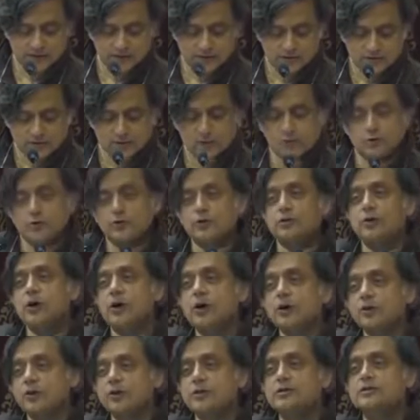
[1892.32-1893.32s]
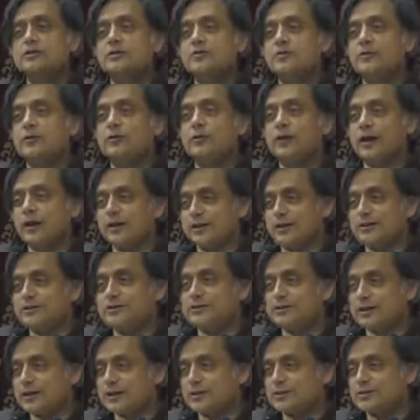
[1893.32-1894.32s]
So the Congress of the United
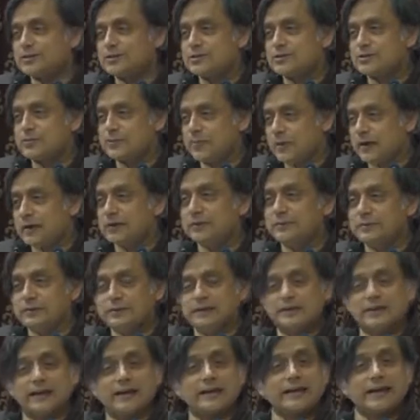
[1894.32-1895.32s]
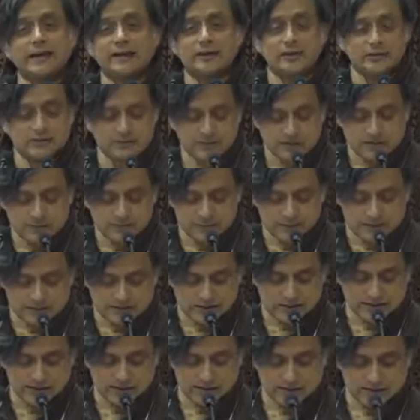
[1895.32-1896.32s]
States, the parliament there, cannot
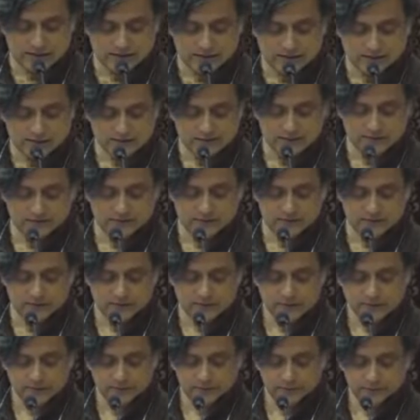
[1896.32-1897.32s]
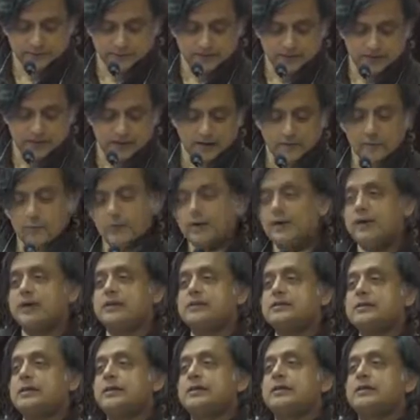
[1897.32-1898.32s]
dismiss the executive,
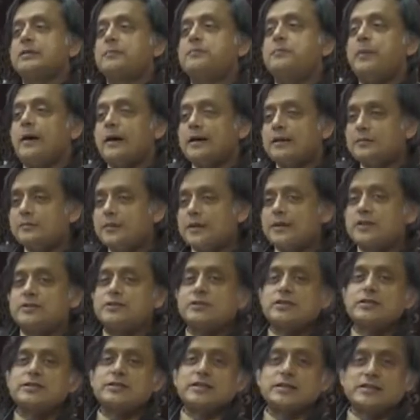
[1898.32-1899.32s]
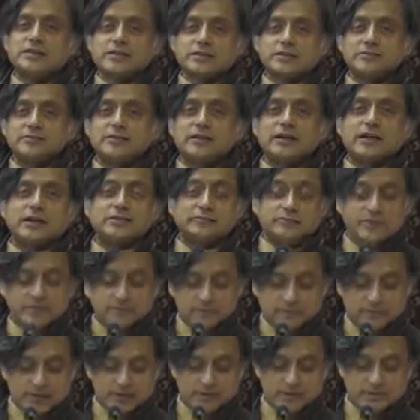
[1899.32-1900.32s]
whereas in the parliamentary system, the
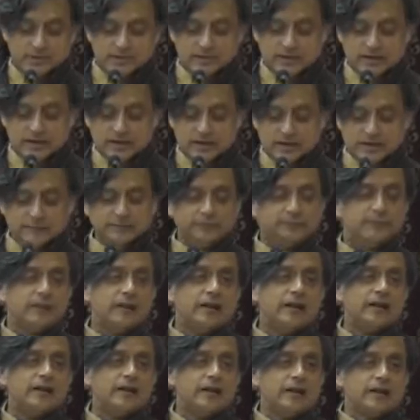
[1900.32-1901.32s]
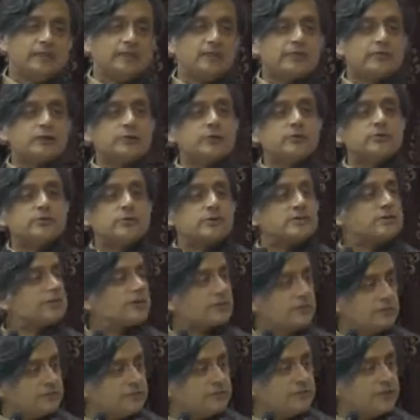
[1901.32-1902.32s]
government must resign if it loses the
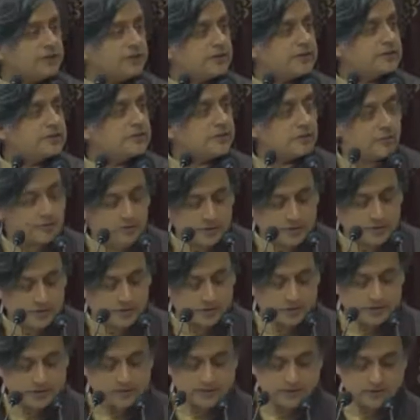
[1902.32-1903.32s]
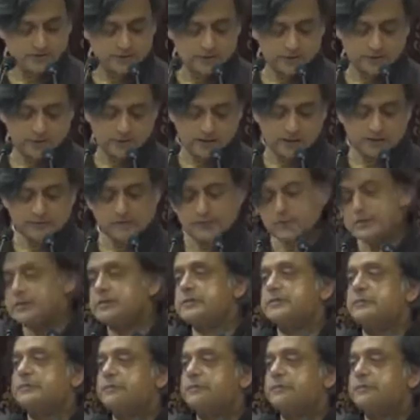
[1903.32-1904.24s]
confidence of a majority of the parliament.